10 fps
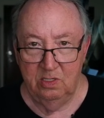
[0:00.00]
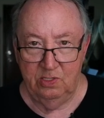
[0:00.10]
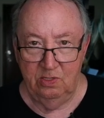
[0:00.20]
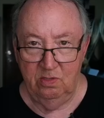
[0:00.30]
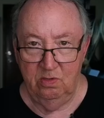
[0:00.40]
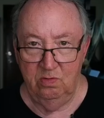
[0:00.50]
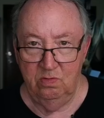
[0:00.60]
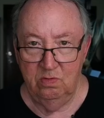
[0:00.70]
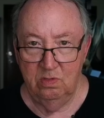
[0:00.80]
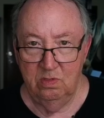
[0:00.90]

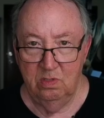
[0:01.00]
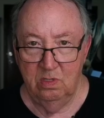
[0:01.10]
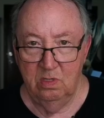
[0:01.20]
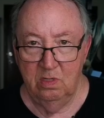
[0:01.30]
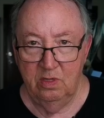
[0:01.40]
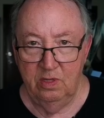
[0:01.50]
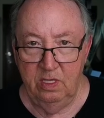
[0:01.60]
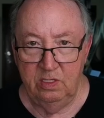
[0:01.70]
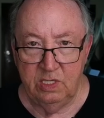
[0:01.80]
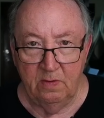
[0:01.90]
to
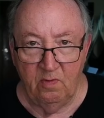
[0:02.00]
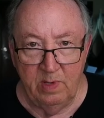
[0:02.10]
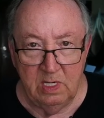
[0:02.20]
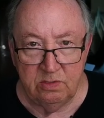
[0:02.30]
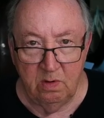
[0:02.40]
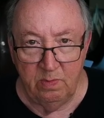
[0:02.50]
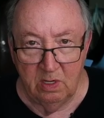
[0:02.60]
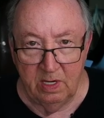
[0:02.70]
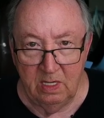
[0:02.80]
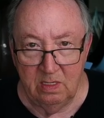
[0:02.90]
the Civil Ministry
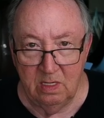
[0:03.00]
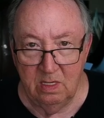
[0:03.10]
Building